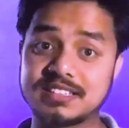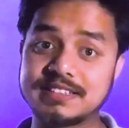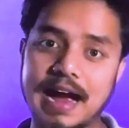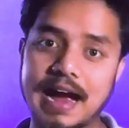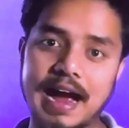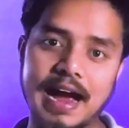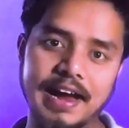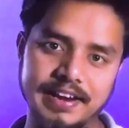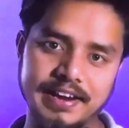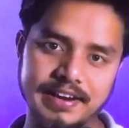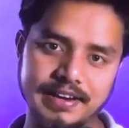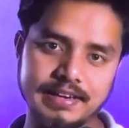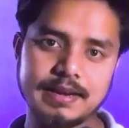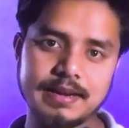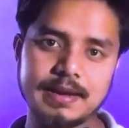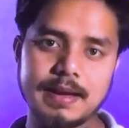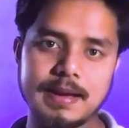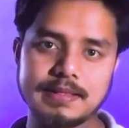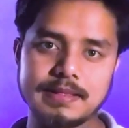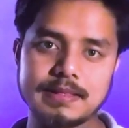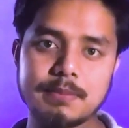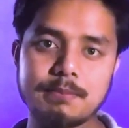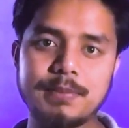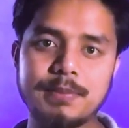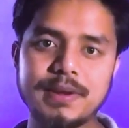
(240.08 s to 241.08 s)
die.
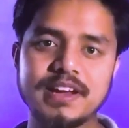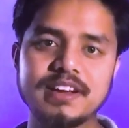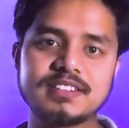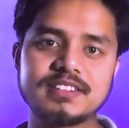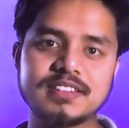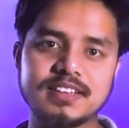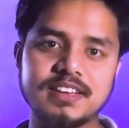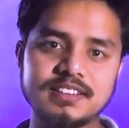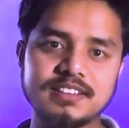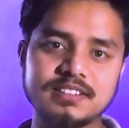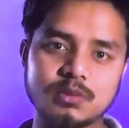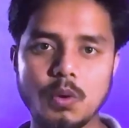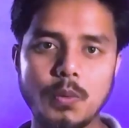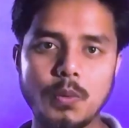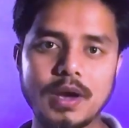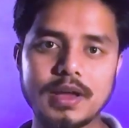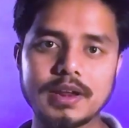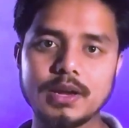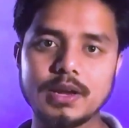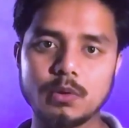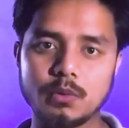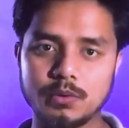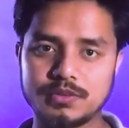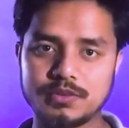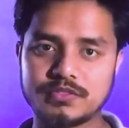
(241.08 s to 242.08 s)
The breadth is where
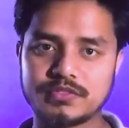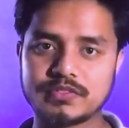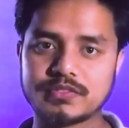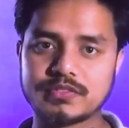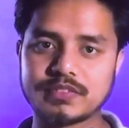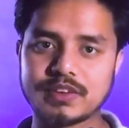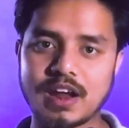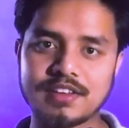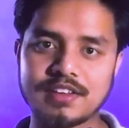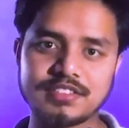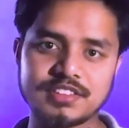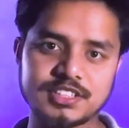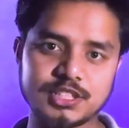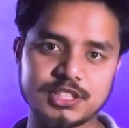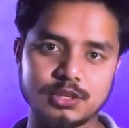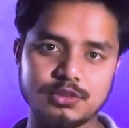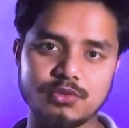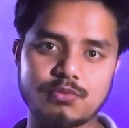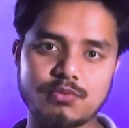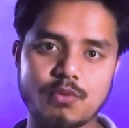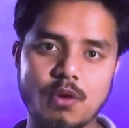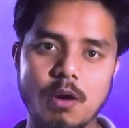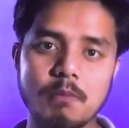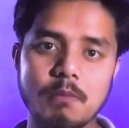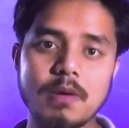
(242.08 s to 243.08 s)
you transition
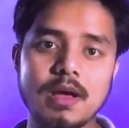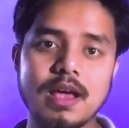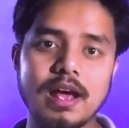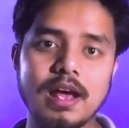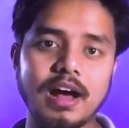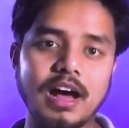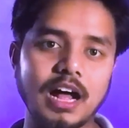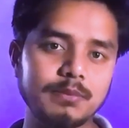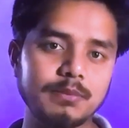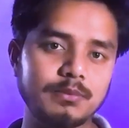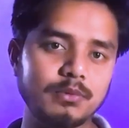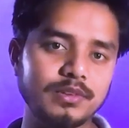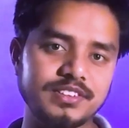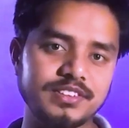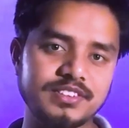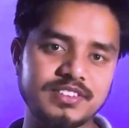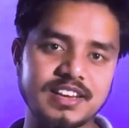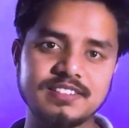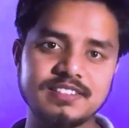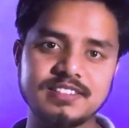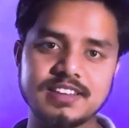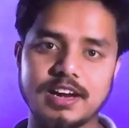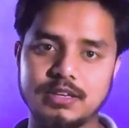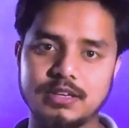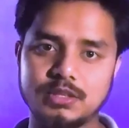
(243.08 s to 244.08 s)
from helpful
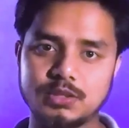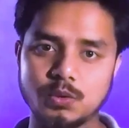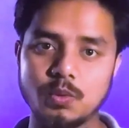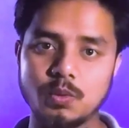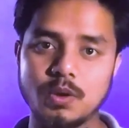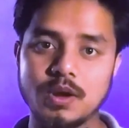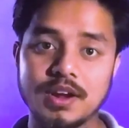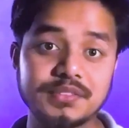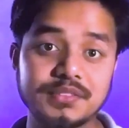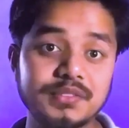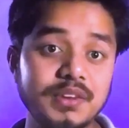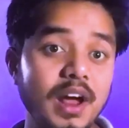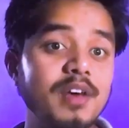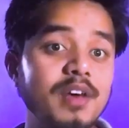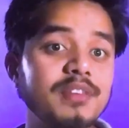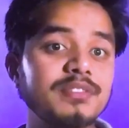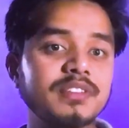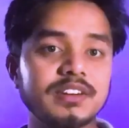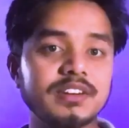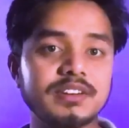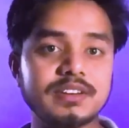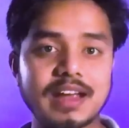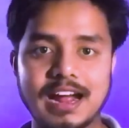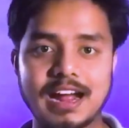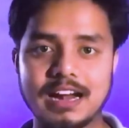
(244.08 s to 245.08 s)
stranger to
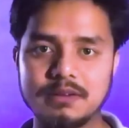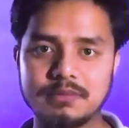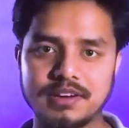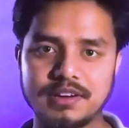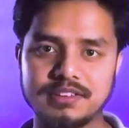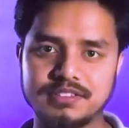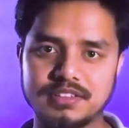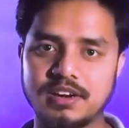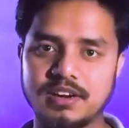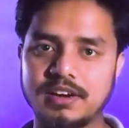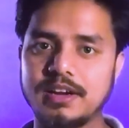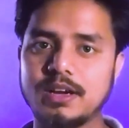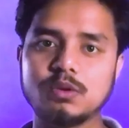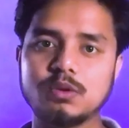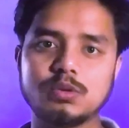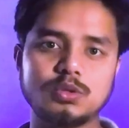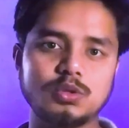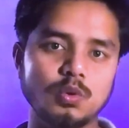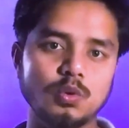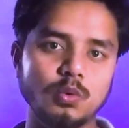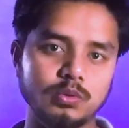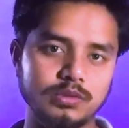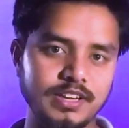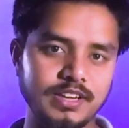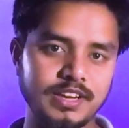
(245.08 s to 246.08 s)
trusted advisor. You
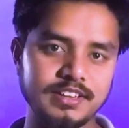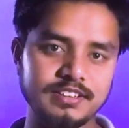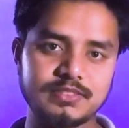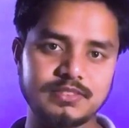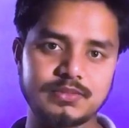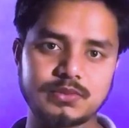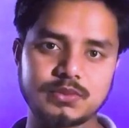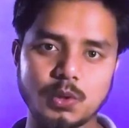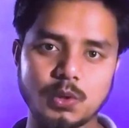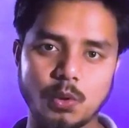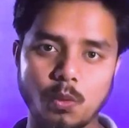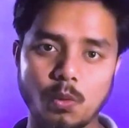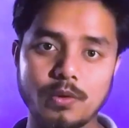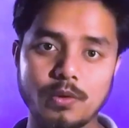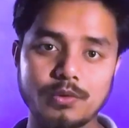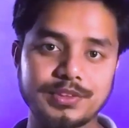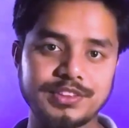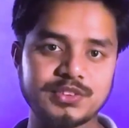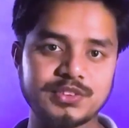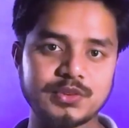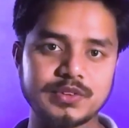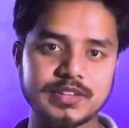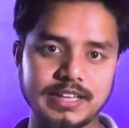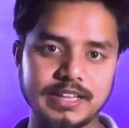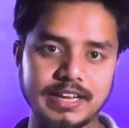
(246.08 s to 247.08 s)
do this through
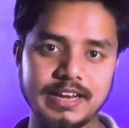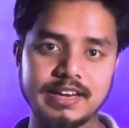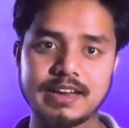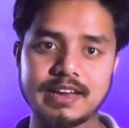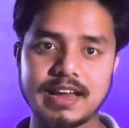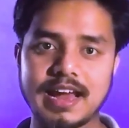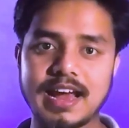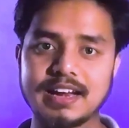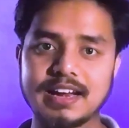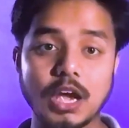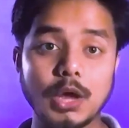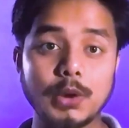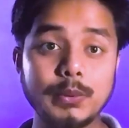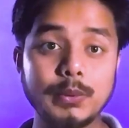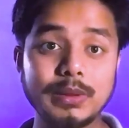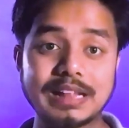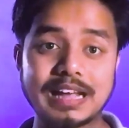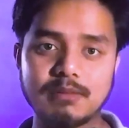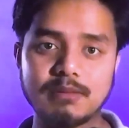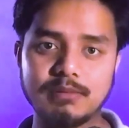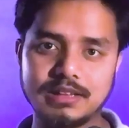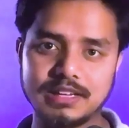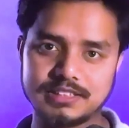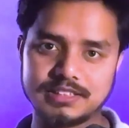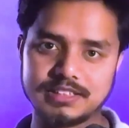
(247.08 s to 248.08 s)
storytelling and
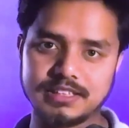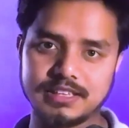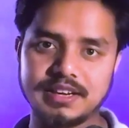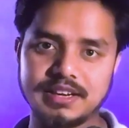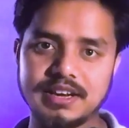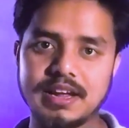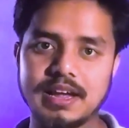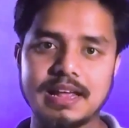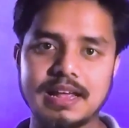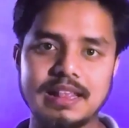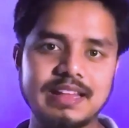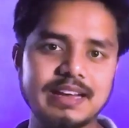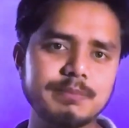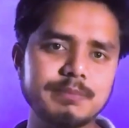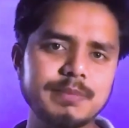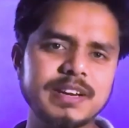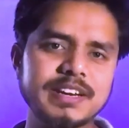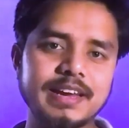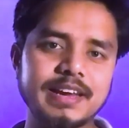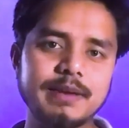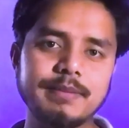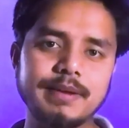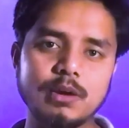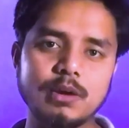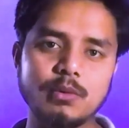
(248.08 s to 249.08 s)
reliability. Let me
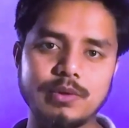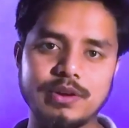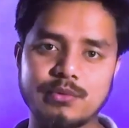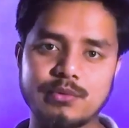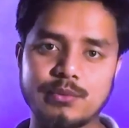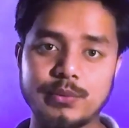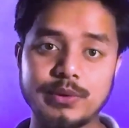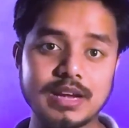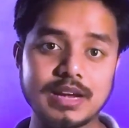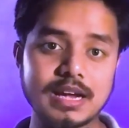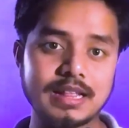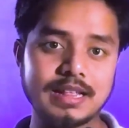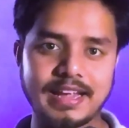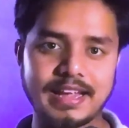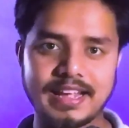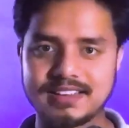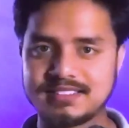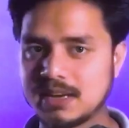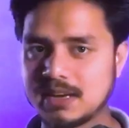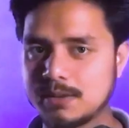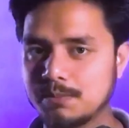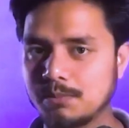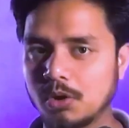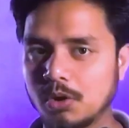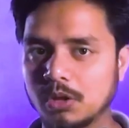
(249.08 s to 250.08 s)
give you a real
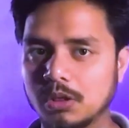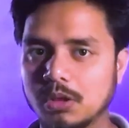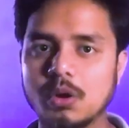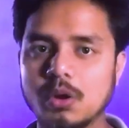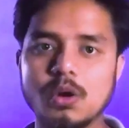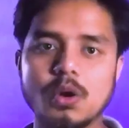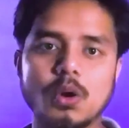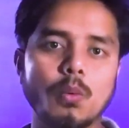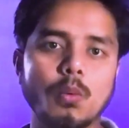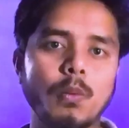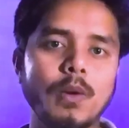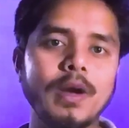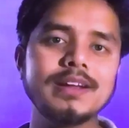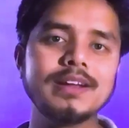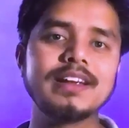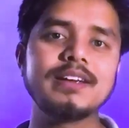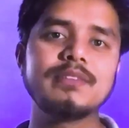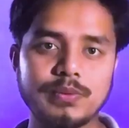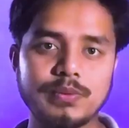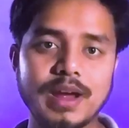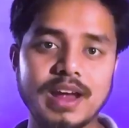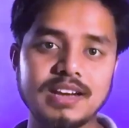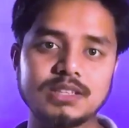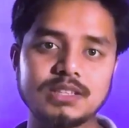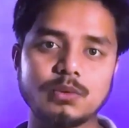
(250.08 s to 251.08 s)
example. When I
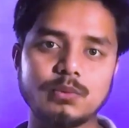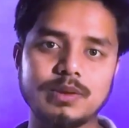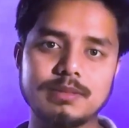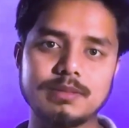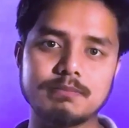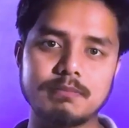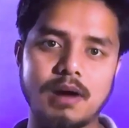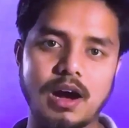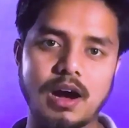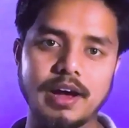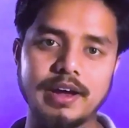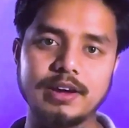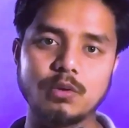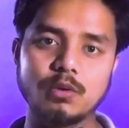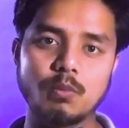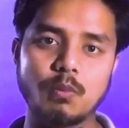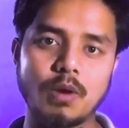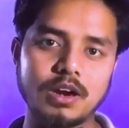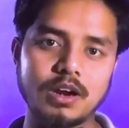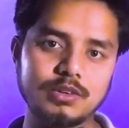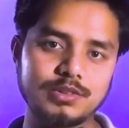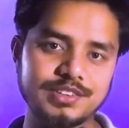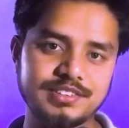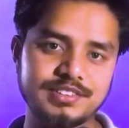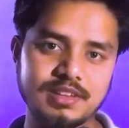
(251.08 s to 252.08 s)
failed with my
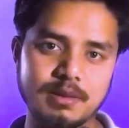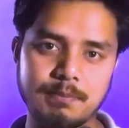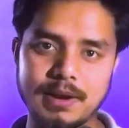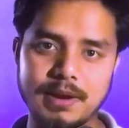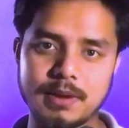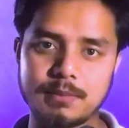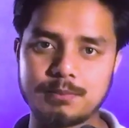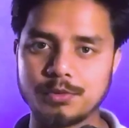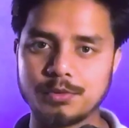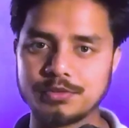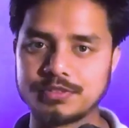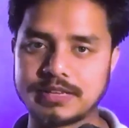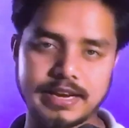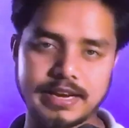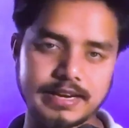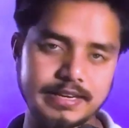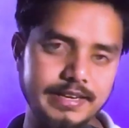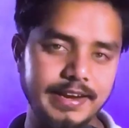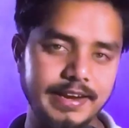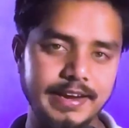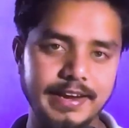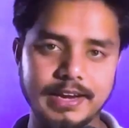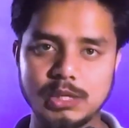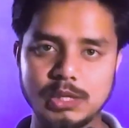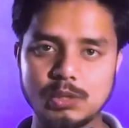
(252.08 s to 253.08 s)
World Recipe project
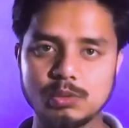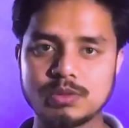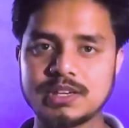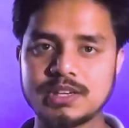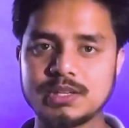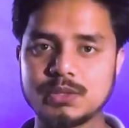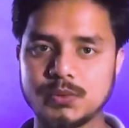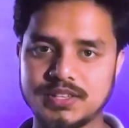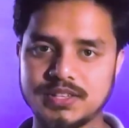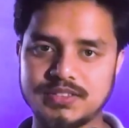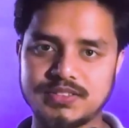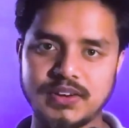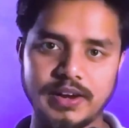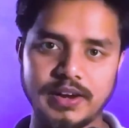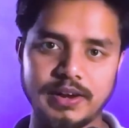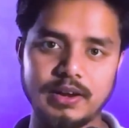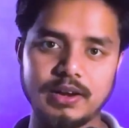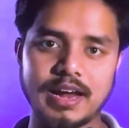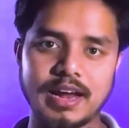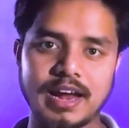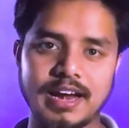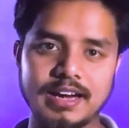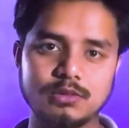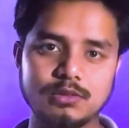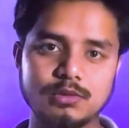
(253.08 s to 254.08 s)
in 2023
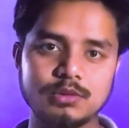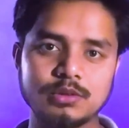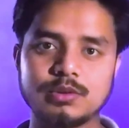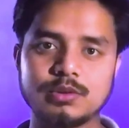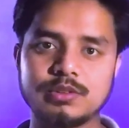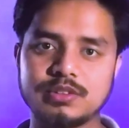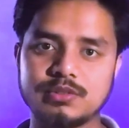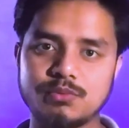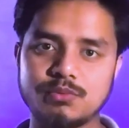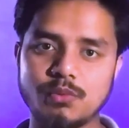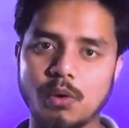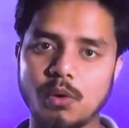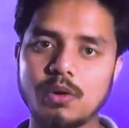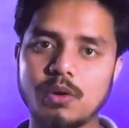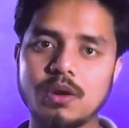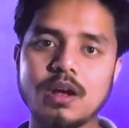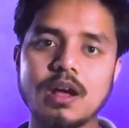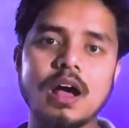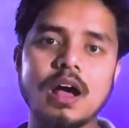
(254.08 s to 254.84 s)
and 2024,